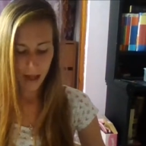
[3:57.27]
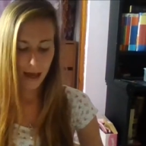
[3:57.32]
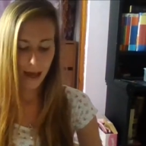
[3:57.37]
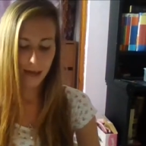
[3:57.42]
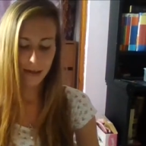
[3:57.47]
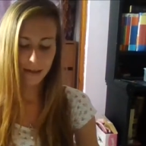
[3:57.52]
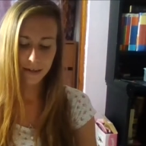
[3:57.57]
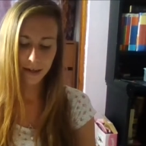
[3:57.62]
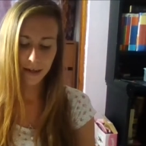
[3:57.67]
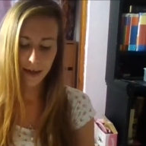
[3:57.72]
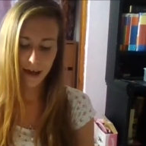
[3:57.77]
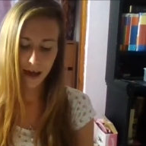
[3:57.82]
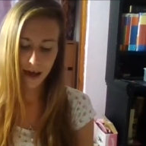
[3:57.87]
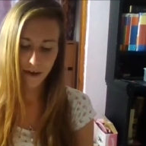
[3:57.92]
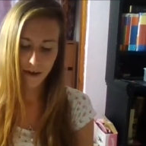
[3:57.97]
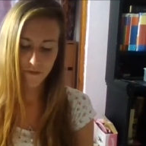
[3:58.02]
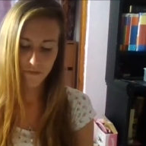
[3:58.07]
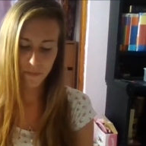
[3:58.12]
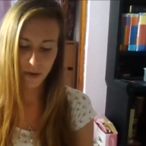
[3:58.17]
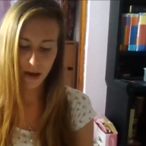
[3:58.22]
And I
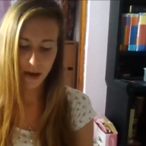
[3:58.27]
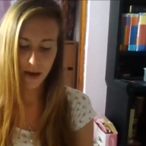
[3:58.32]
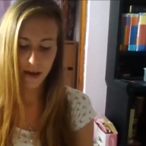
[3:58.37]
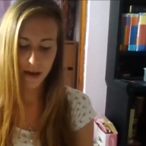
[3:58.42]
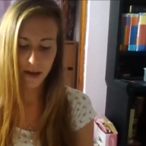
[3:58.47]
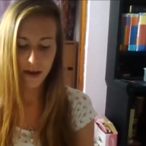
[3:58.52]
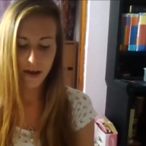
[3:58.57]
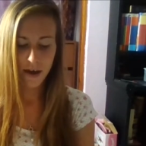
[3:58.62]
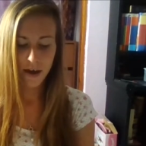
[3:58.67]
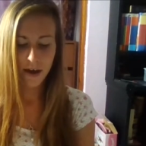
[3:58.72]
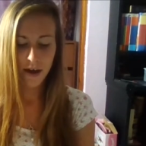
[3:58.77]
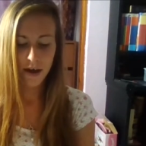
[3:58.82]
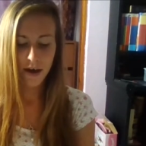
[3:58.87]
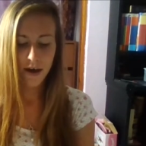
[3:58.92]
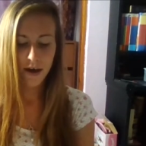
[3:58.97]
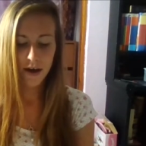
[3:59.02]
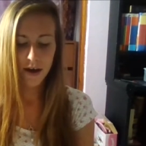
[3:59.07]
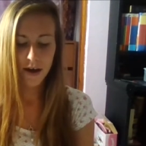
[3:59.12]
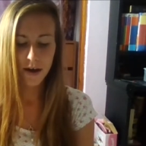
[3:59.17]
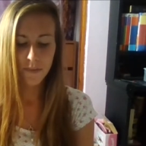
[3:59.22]
have my
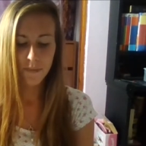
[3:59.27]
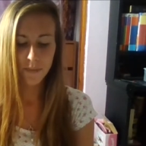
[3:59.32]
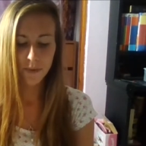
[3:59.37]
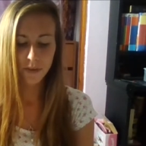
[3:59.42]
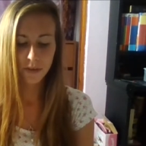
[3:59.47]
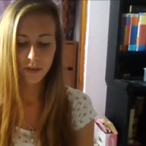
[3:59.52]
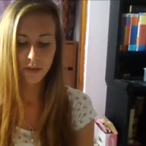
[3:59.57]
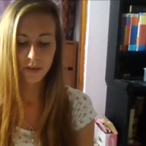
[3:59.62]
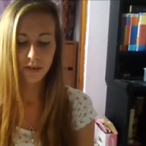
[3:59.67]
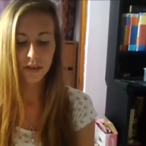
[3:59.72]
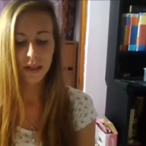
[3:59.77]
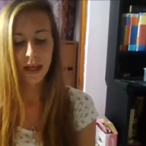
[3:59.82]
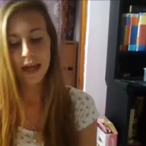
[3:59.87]
Herbal